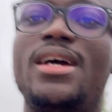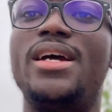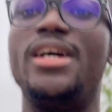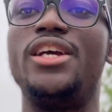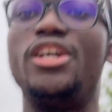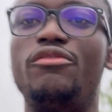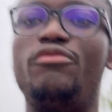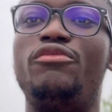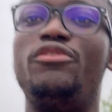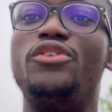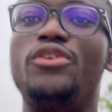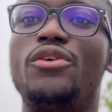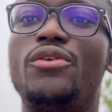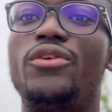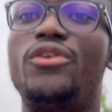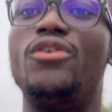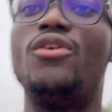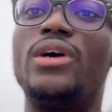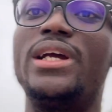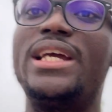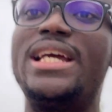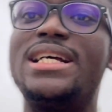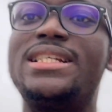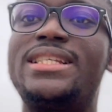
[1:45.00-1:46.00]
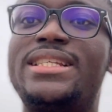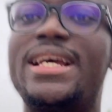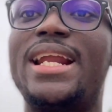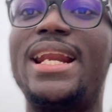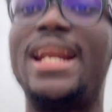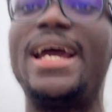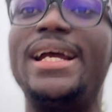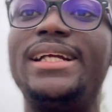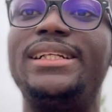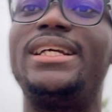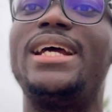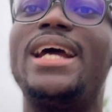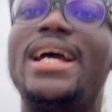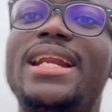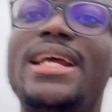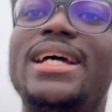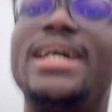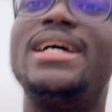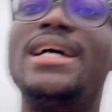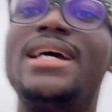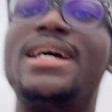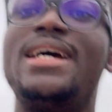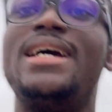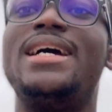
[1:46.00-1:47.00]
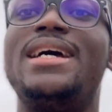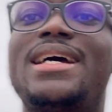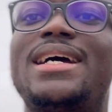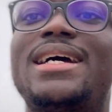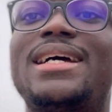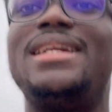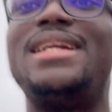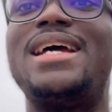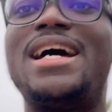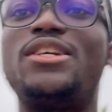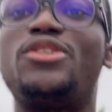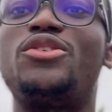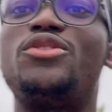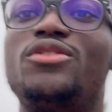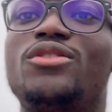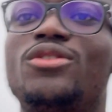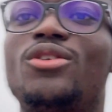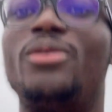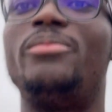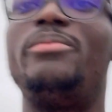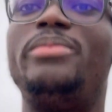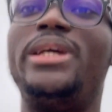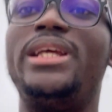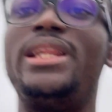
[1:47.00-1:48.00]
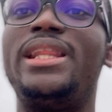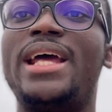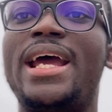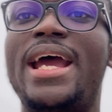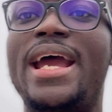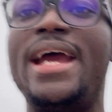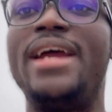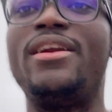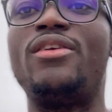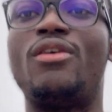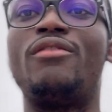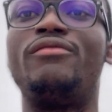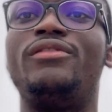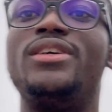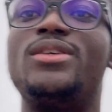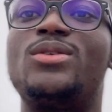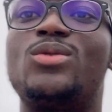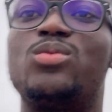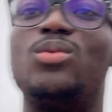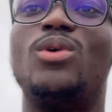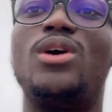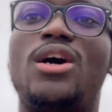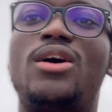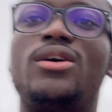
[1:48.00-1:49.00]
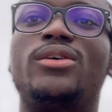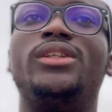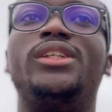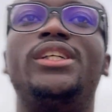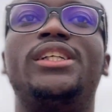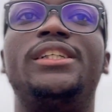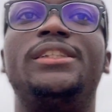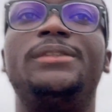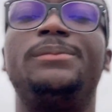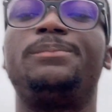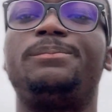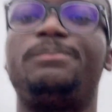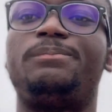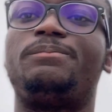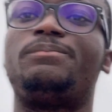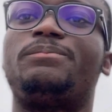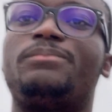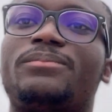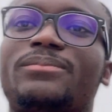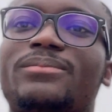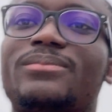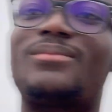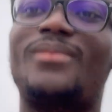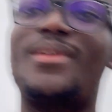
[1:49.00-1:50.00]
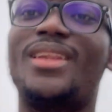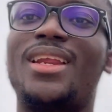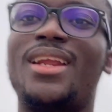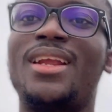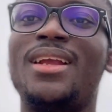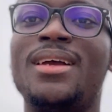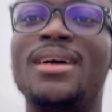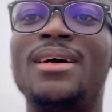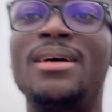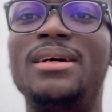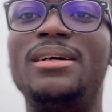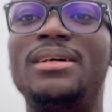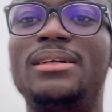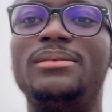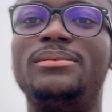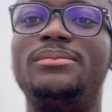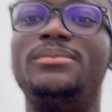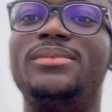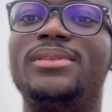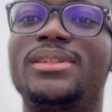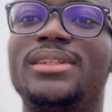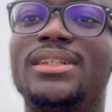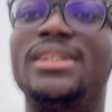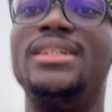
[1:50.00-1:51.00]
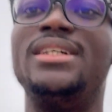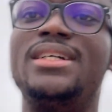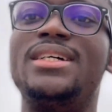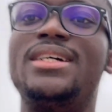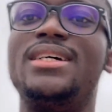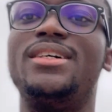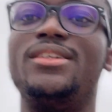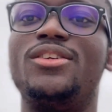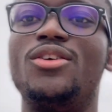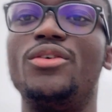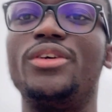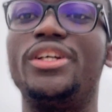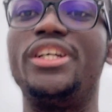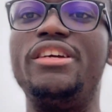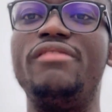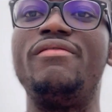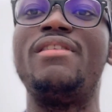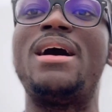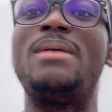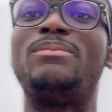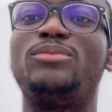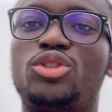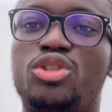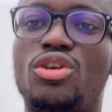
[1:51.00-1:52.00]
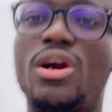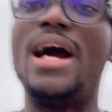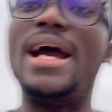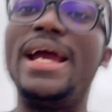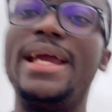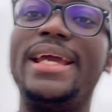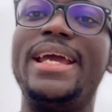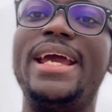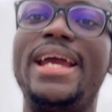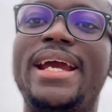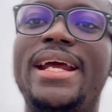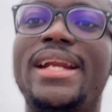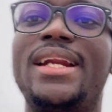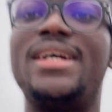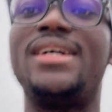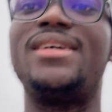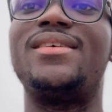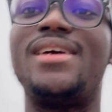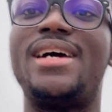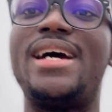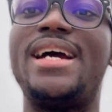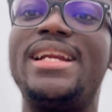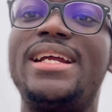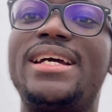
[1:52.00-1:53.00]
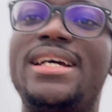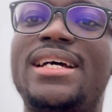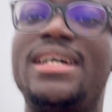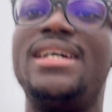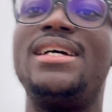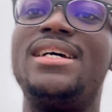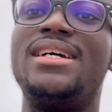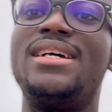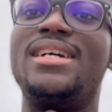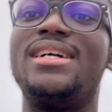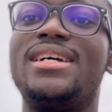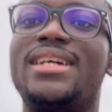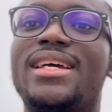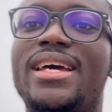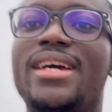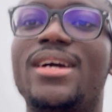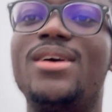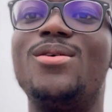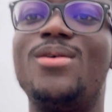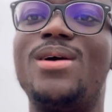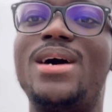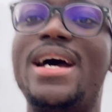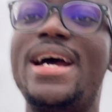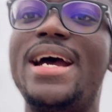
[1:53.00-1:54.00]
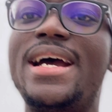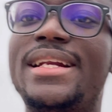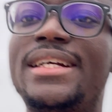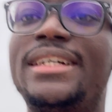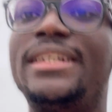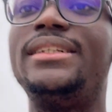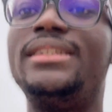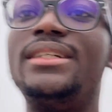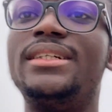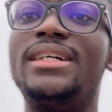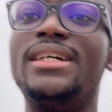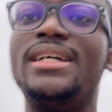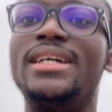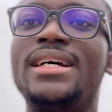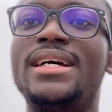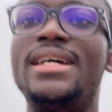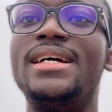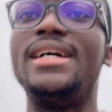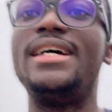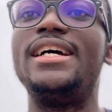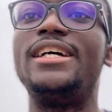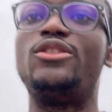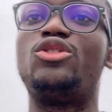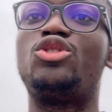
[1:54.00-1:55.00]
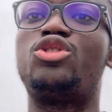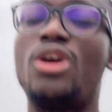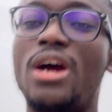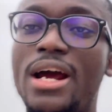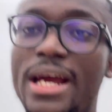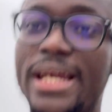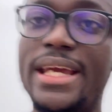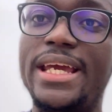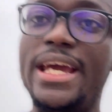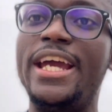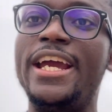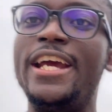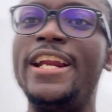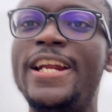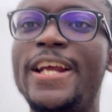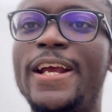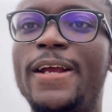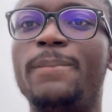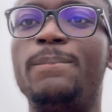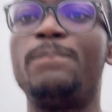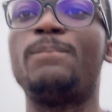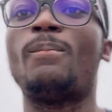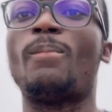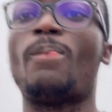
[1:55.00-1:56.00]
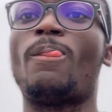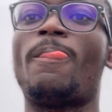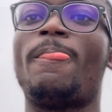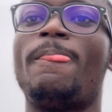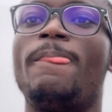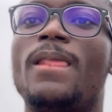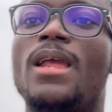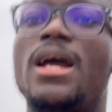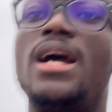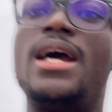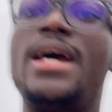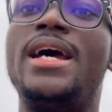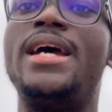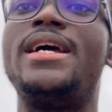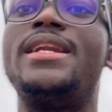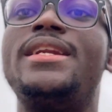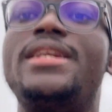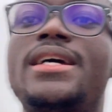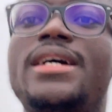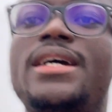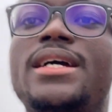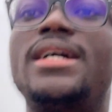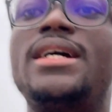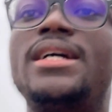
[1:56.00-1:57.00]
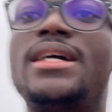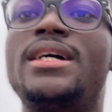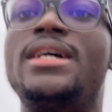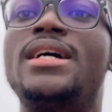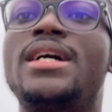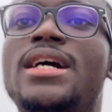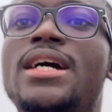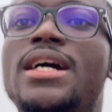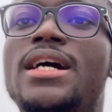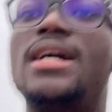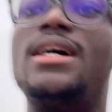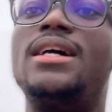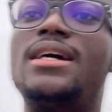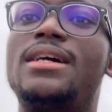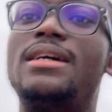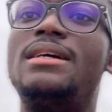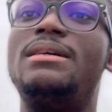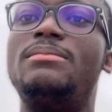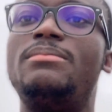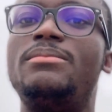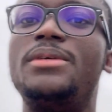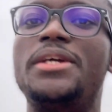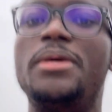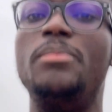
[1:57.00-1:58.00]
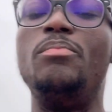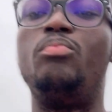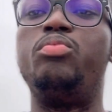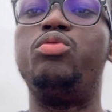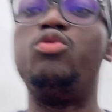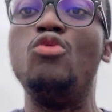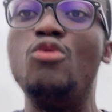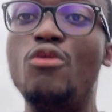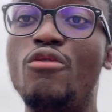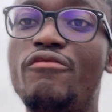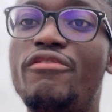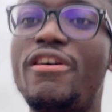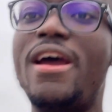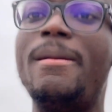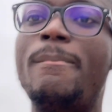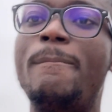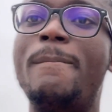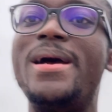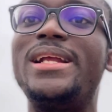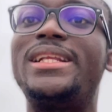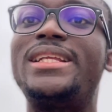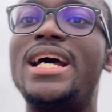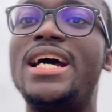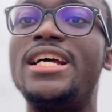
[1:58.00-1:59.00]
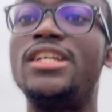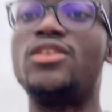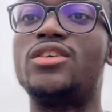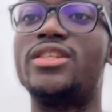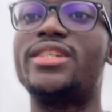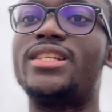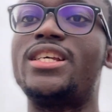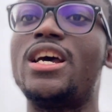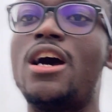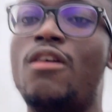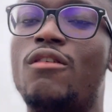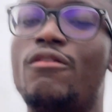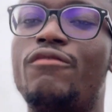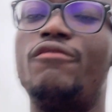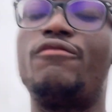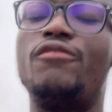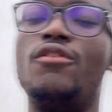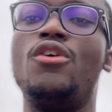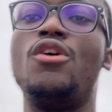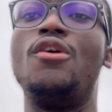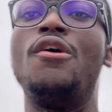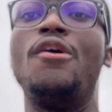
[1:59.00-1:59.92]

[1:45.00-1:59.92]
If you don't get selected, that should not be the end of this world. um, don't give up, try again, right? Okay, go ahead and try again, and improve and better yourself